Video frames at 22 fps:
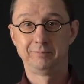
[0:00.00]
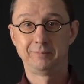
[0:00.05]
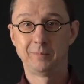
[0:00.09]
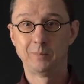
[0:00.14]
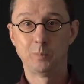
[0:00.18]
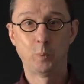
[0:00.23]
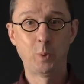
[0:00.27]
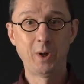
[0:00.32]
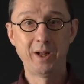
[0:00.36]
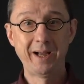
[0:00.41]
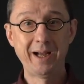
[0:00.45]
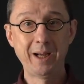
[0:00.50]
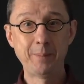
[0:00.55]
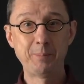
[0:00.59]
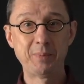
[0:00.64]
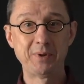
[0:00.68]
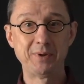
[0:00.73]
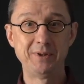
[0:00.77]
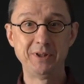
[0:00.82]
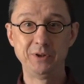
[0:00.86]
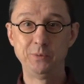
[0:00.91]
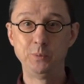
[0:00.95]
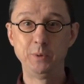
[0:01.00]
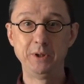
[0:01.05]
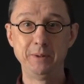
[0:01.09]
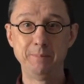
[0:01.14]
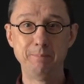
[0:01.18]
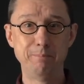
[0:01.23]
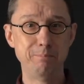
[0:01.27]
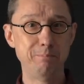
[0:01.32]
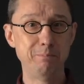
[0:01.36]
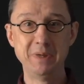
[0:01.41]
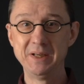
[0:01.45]
What happened? Did we
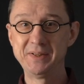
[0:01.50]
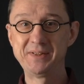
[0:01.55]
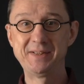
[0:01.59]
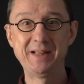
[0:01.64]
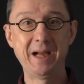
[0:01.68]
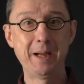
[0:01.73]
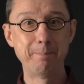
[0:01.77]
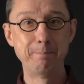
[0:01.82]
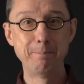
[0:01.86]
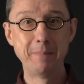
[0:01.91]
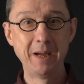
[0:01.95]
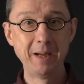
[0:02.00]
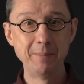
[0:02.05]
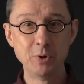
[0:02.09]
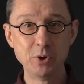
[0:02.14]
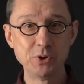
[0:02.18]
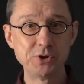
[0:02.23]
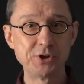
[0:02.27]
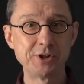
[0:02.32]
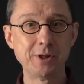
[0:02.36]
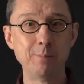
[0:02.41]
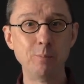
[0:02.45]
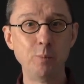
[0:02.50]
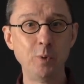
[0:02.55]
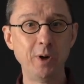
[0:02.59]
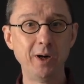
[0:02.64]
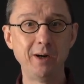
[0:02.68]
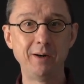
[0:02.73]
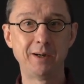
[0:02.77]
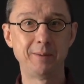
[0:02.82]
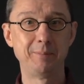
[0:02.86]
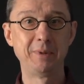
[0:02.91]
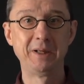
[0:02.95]
miss that memo
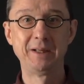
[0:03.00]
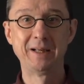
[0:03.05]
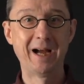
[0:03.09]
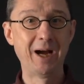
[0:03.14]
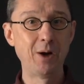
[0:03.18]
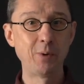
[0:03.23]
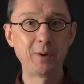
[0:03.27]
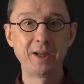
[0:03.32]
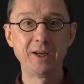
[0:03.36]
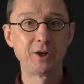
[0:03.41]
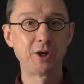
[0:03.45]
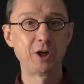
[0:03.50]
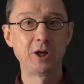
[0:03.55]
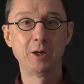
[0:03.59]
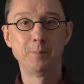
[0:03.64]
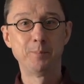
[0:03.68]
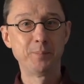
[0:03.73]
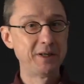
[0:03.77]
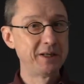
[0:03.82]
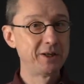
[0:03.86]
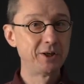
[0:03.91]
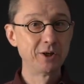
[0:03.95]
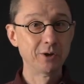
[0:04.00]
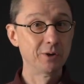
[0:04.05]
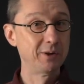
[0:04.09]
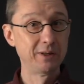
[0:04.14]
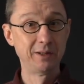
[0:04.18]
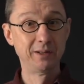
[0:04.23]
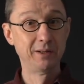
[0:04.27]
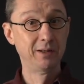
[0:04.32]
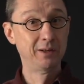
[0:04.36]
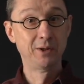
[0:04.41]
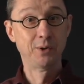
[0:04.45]
somewhere? I mean, how can a company go
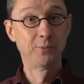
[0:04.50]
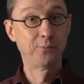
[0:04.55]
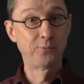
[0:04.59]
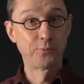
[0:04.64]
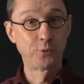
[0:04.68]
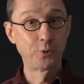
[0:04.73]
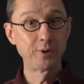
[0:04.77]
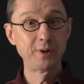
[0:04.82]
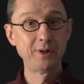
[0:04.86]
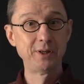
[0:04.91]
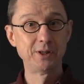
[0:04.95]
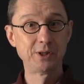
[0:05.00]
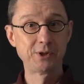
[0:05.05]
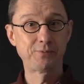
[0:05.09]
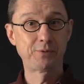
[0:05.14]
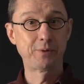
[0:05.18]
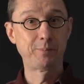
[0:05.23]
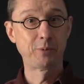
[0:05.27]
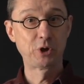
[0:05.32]
in 4 years from a